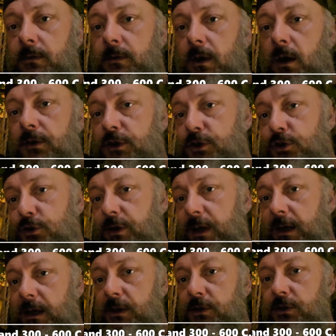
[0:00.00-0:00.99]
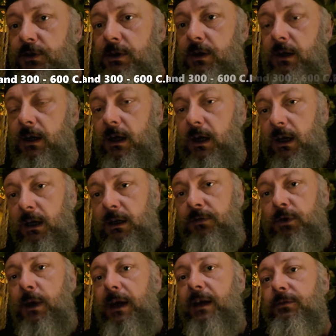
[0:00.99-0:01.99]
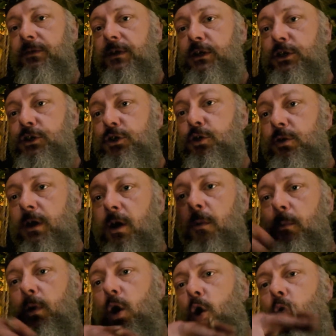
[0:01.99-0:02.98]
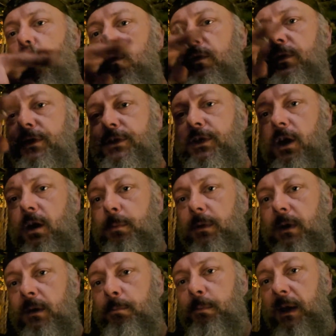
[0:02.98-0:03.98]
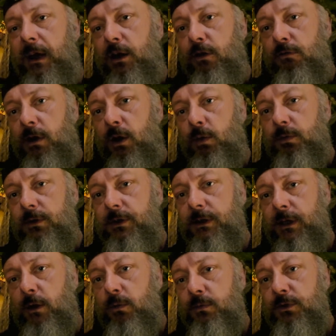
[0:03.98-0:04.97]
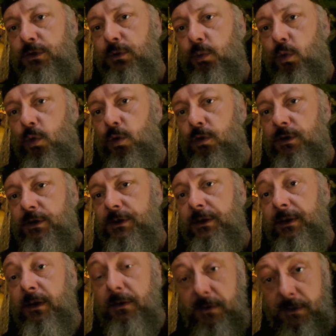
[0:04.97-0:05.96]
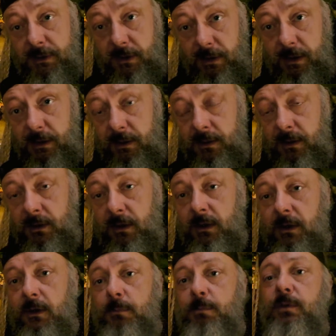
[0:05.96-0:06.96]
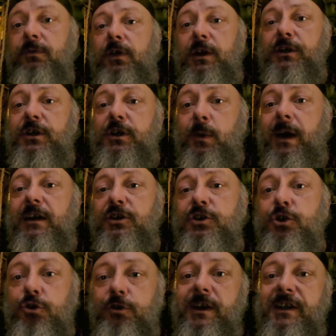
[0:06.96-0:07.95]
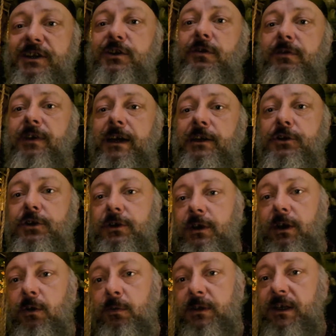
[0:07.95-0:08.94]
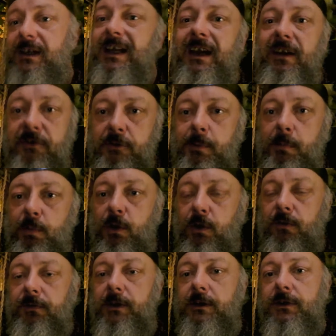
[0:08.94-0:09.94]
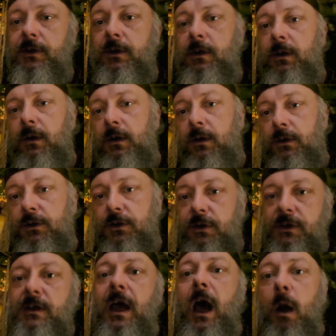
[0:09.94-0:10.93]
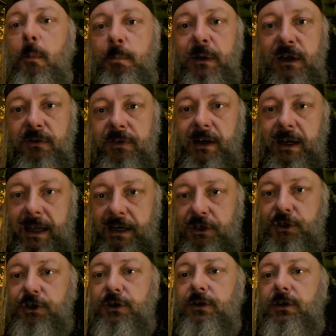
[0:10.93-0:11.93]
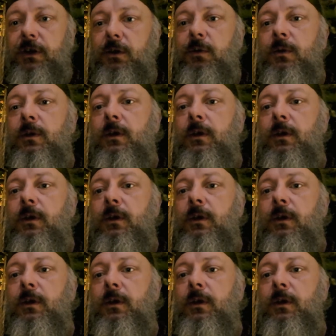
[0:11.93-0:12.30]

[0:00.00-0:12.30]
on the straight edge and if you hadn't finished you'd come over the top and back around down towards the other side providing you had a straight enough edge. Now, it didn't have to be perfect, just a bit of an edge. Now,